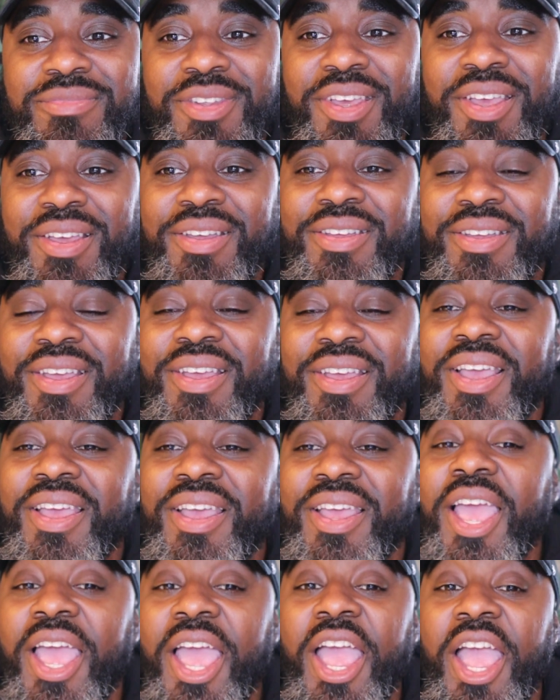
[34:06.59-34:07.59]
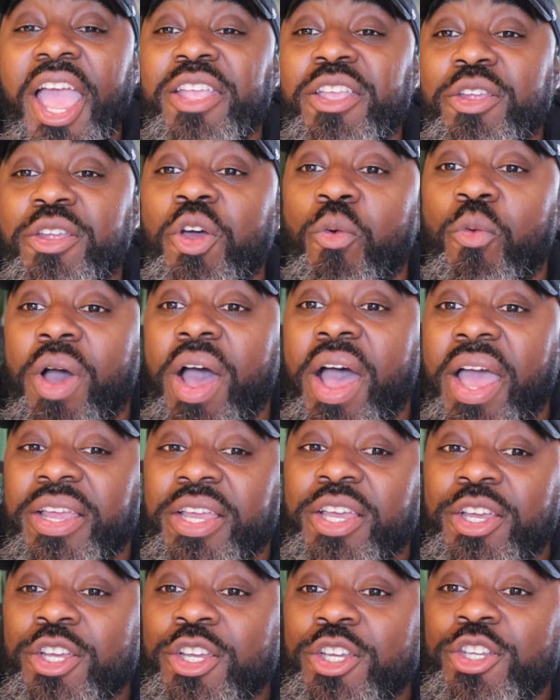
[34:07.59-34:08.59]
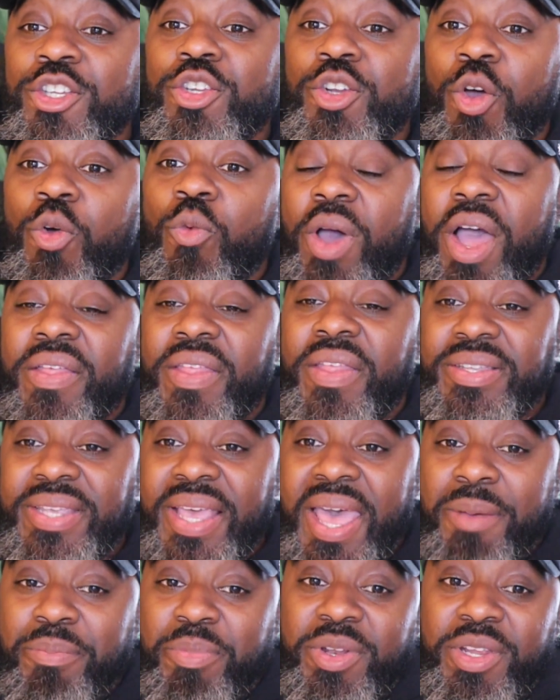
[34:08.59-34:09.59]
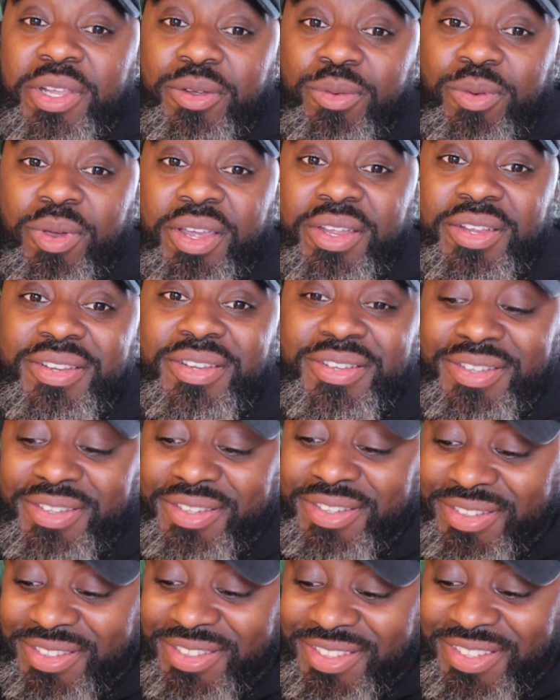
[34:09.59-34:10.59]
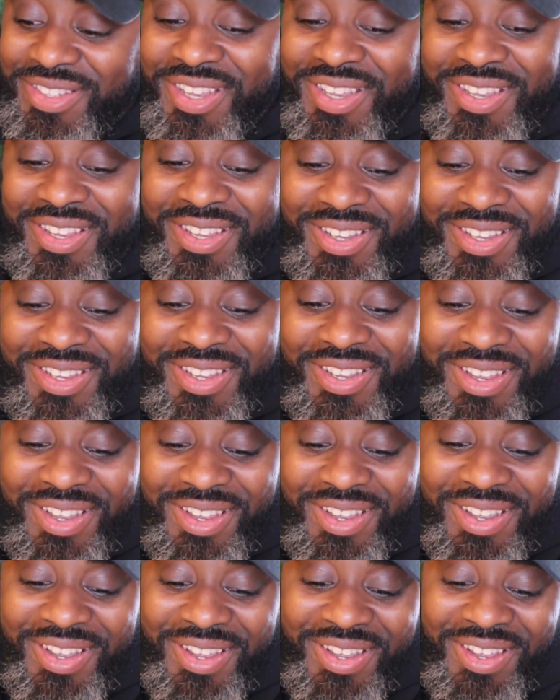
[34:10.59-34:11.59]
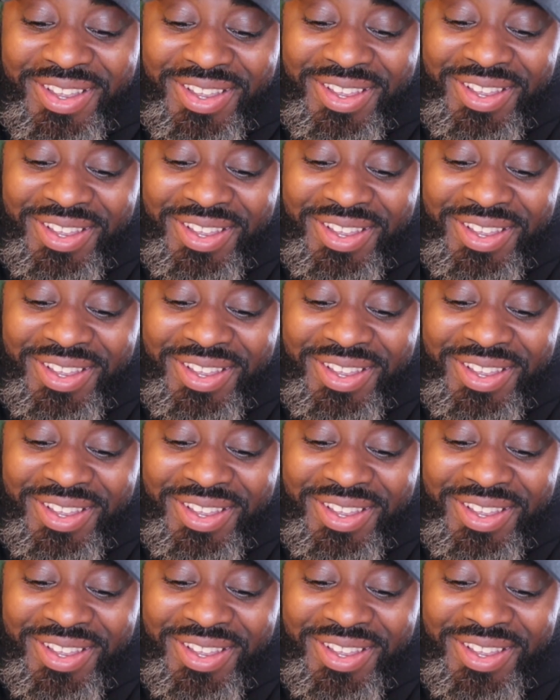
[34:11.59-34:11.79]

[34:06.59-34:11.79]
you know, like you mm, know we got some you know contradictions to what our stated values are. You know.